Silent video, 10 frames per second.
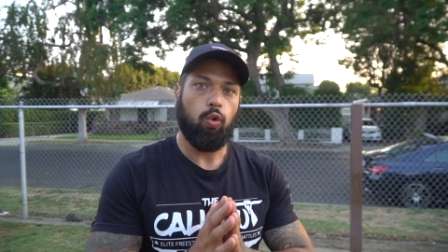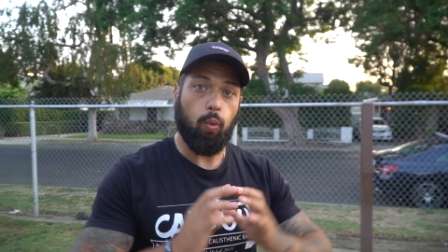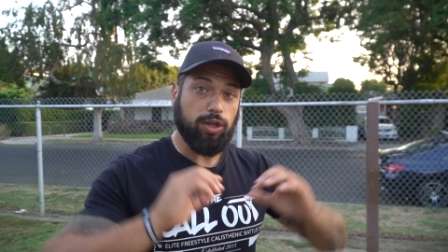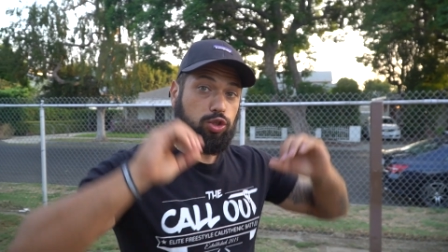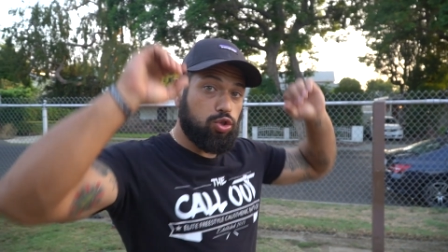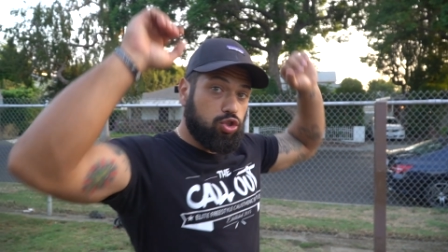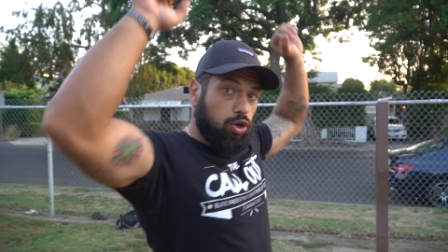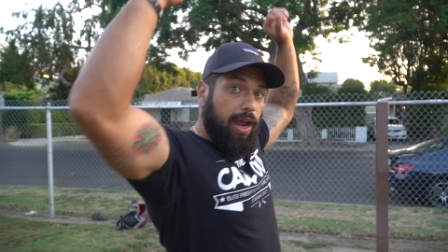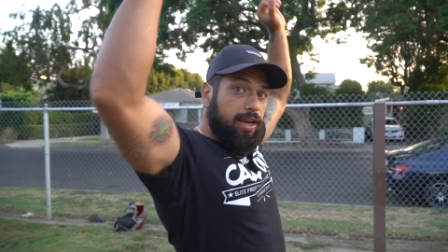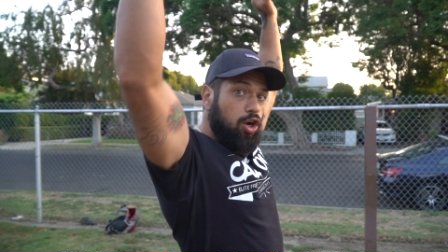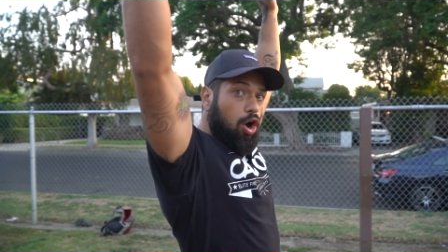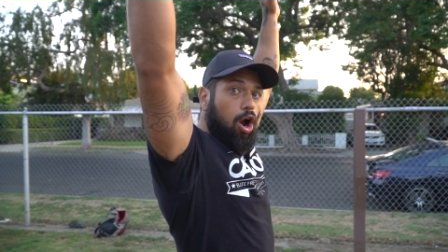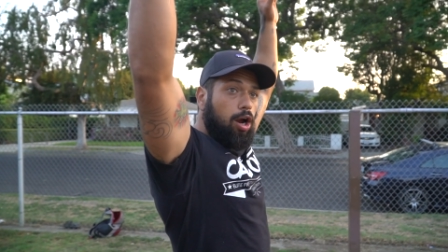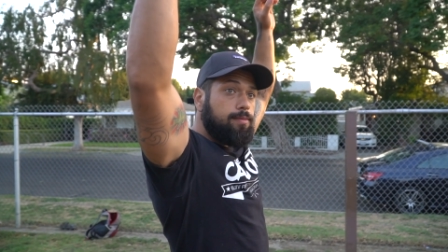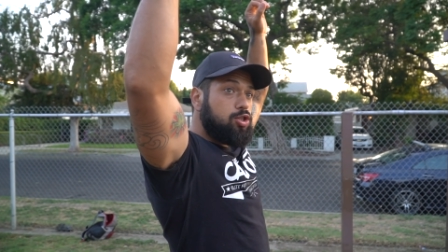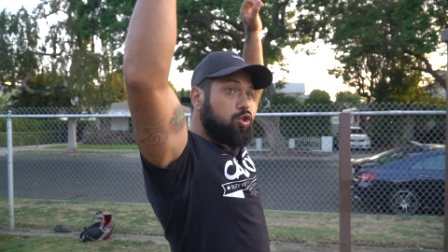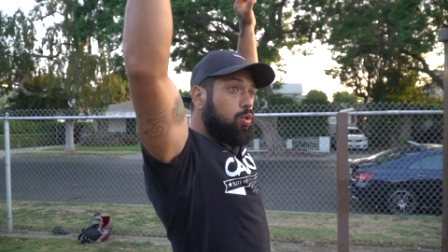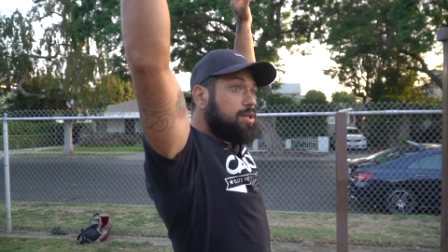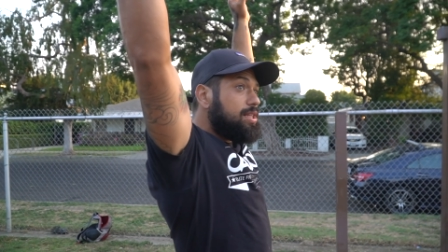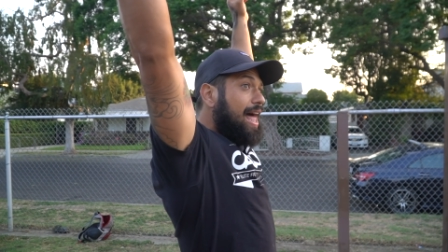When you straighten your arms,
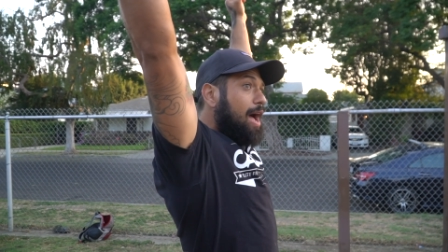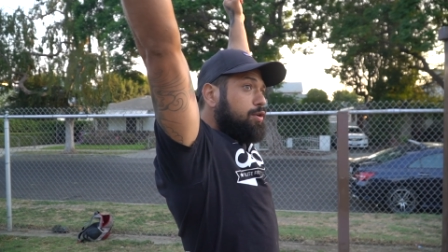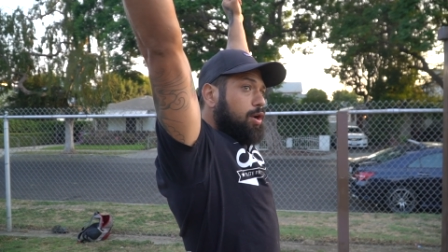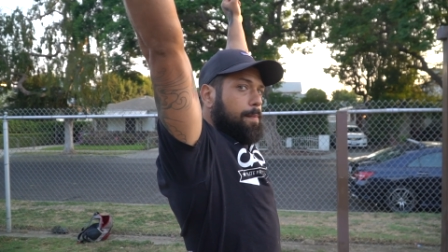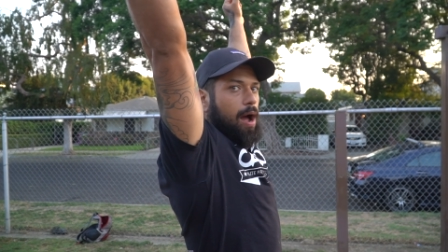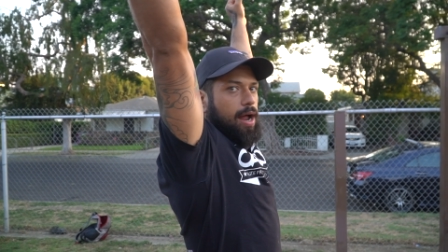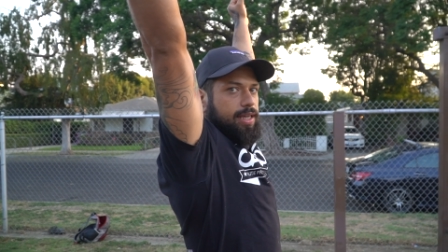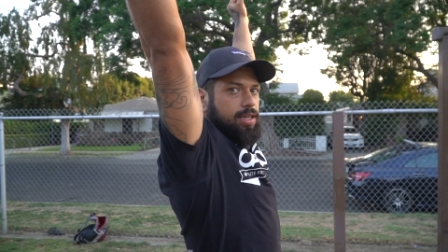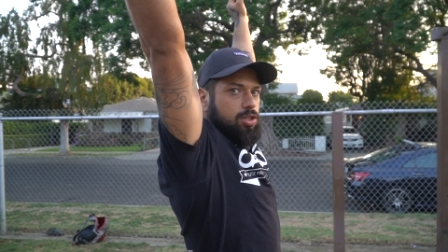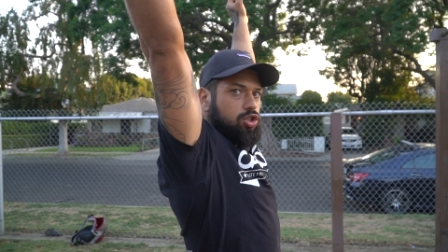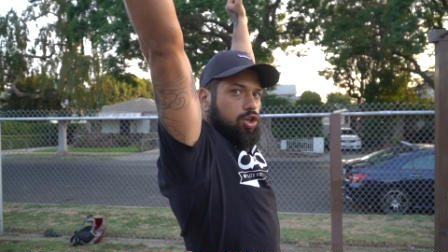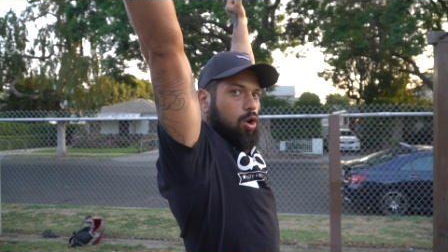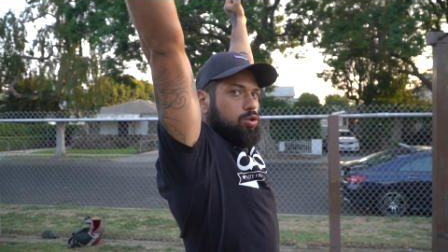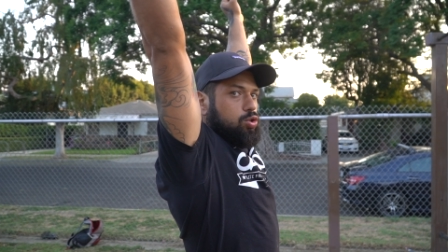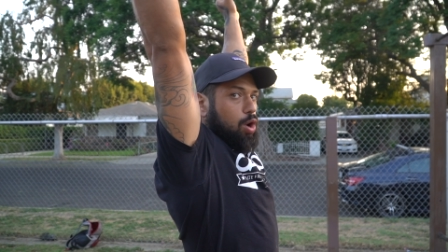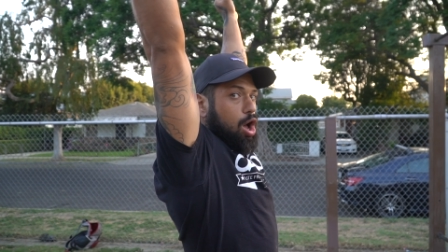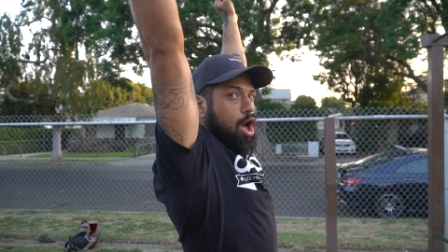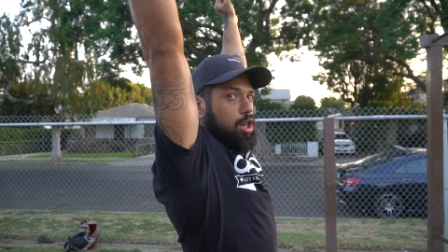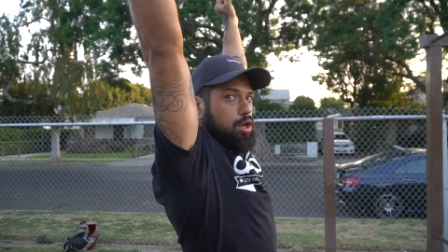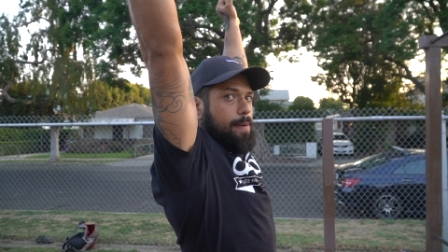you allow your body to go to a
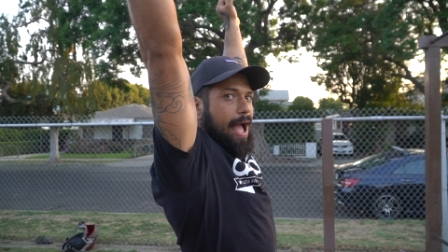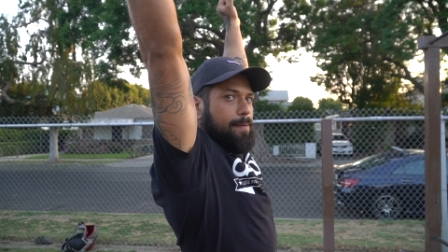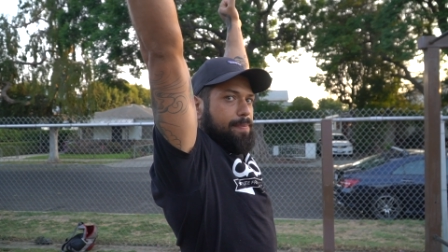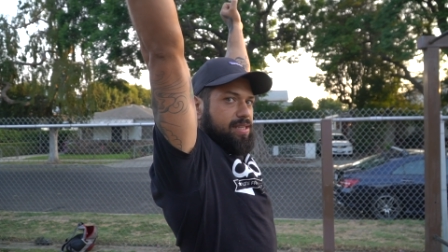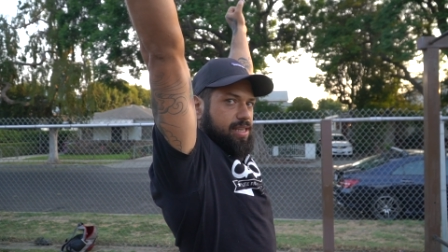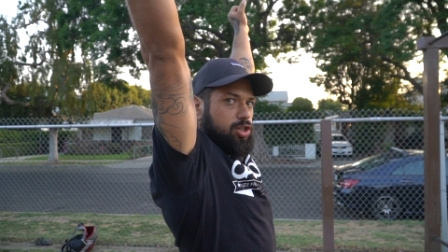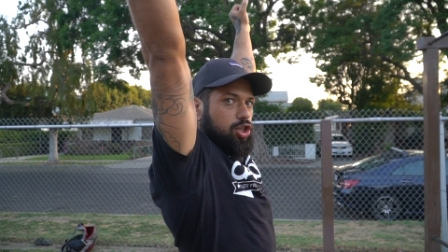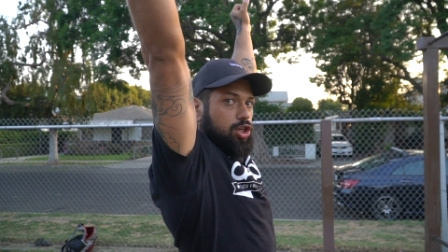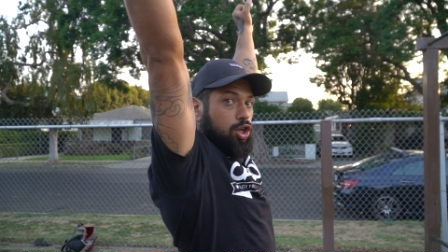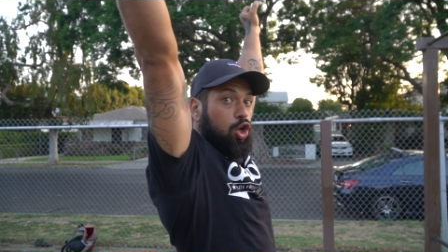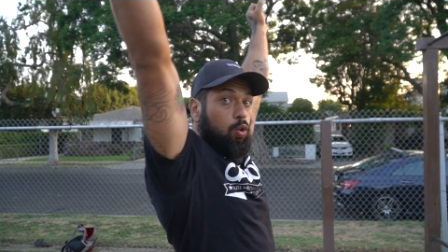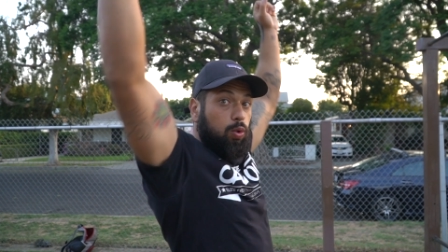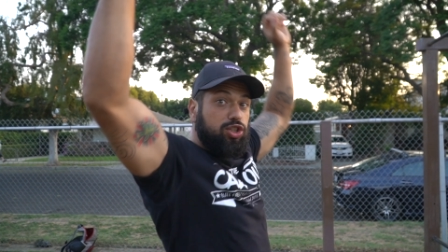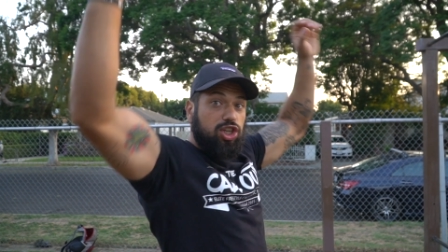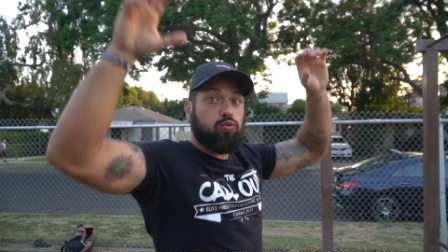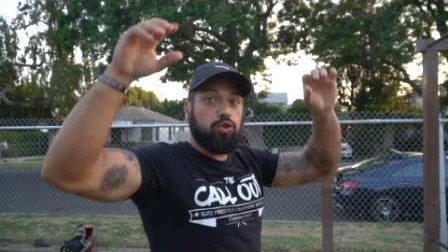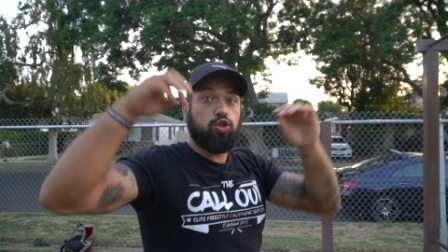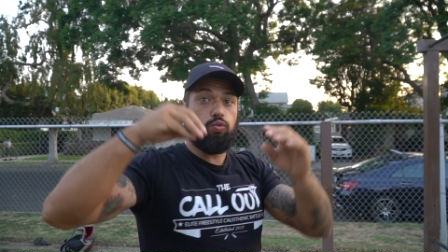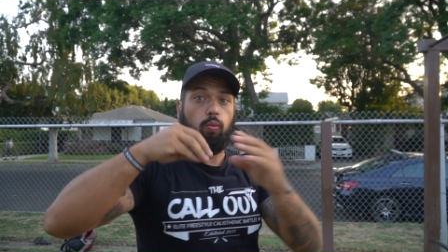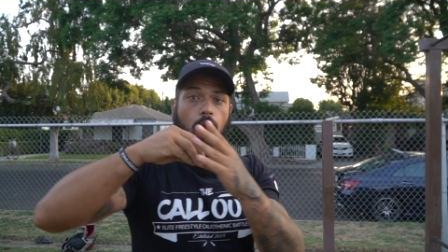hollow back position, which is
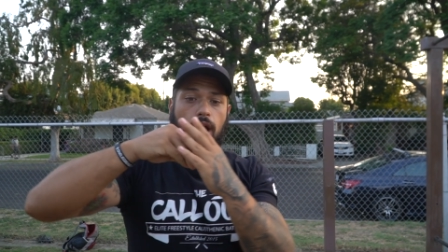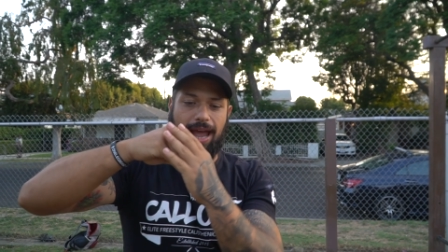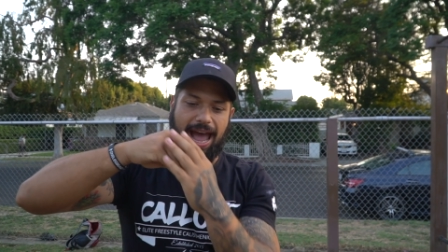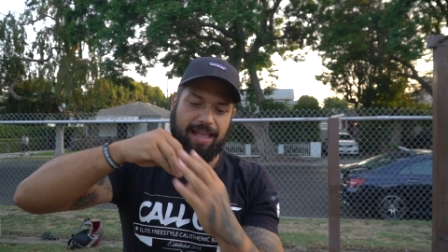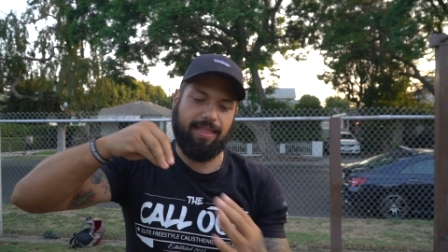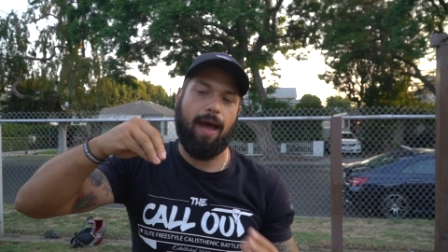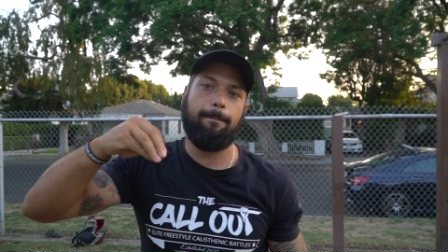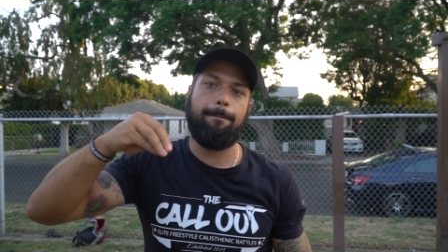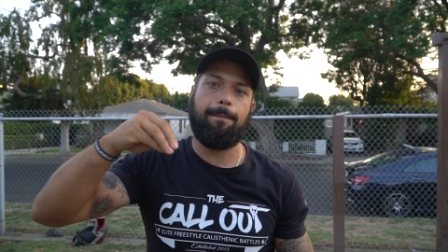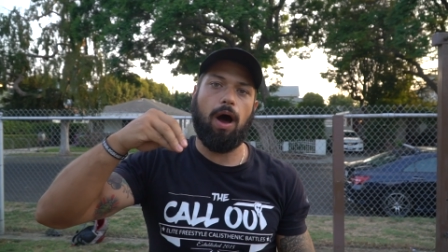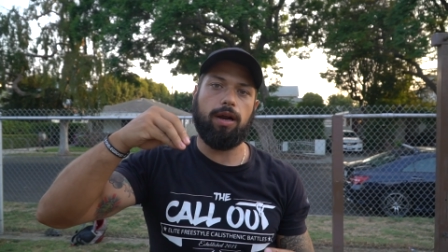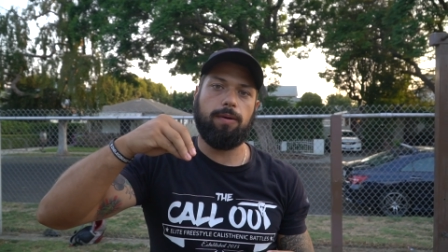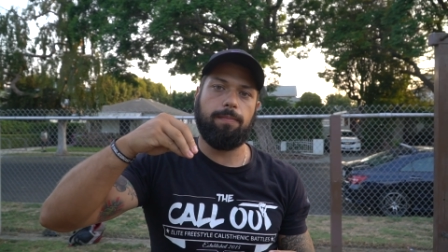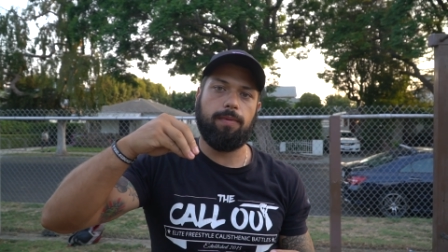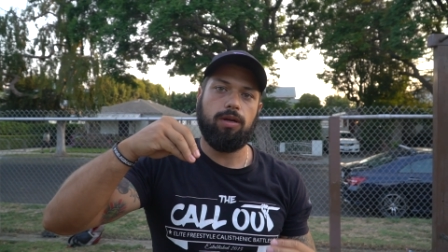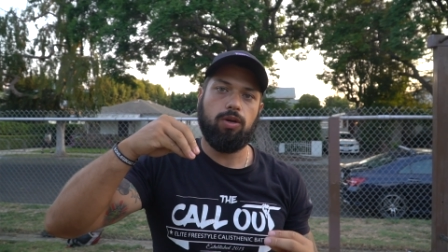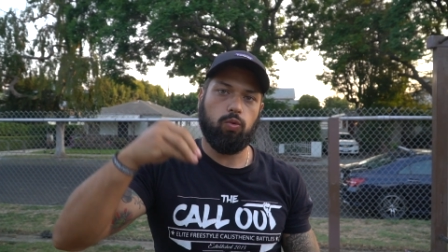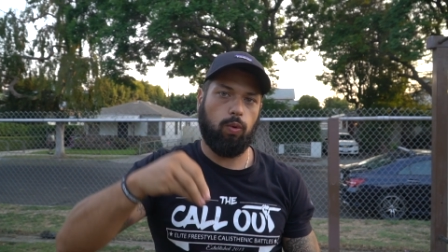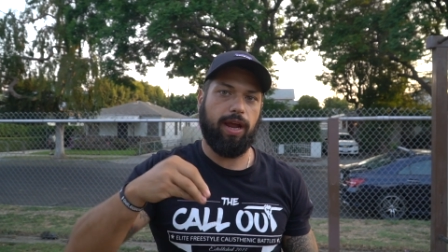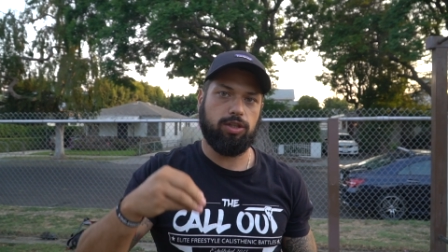what you want at that bottom
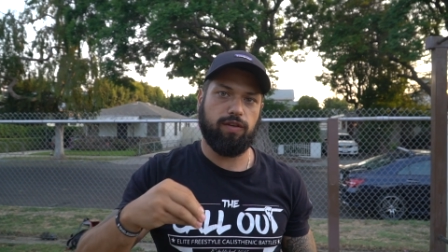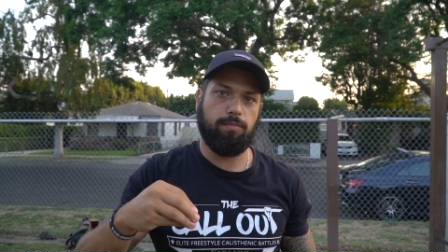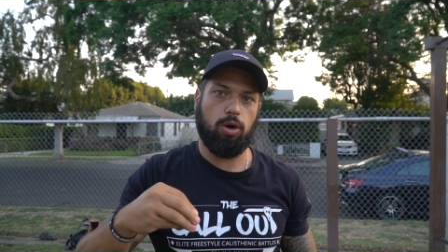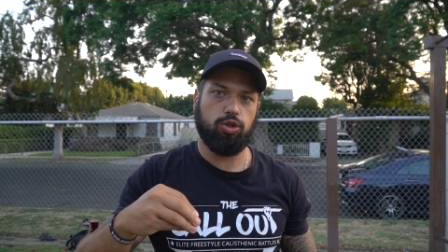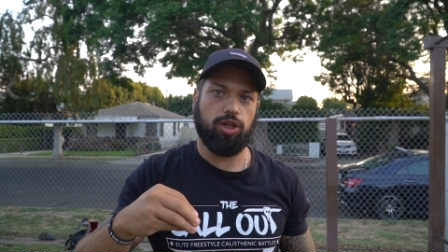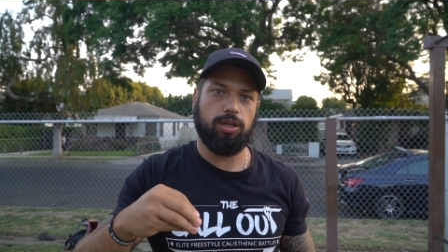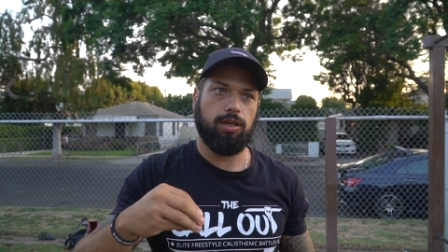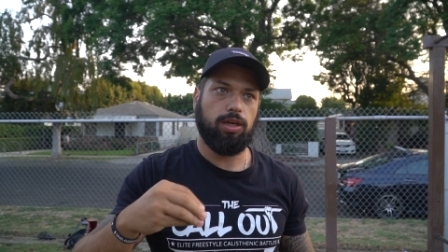range of motion.